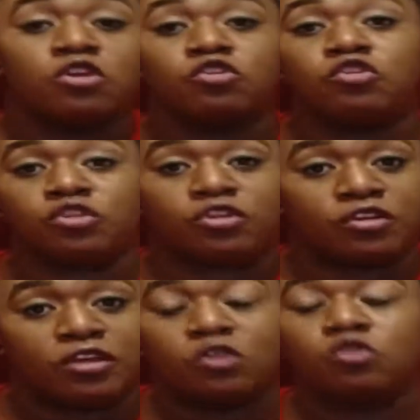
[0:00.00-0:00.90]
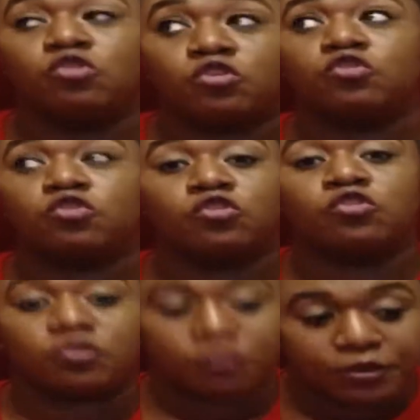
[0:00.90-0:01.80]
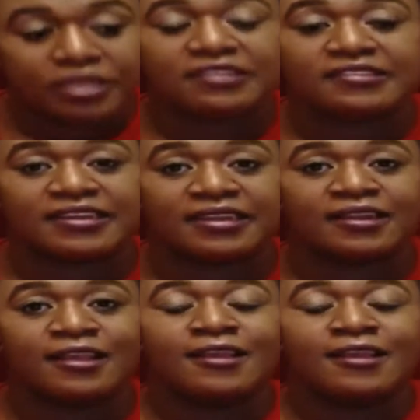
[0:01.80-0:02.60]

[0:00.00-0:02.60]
reason.